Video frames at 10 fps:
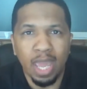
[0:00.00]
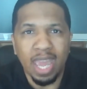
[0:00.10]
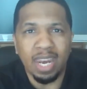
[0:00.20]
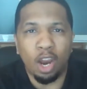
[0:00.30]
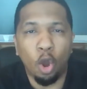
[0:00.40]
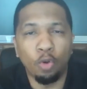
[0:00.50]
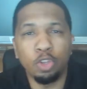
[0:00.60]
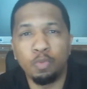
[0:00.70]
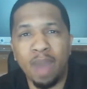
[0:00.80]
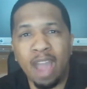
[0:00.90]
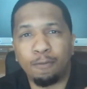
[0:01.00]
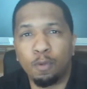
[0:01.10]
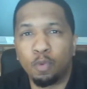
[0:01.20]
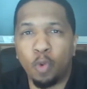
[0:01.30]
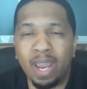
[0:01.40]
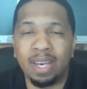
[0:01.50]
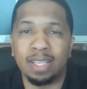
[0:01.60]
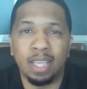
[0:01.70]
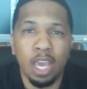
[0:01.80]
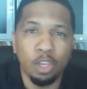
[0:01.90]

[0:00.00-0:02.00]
and they're holding you back from greatness.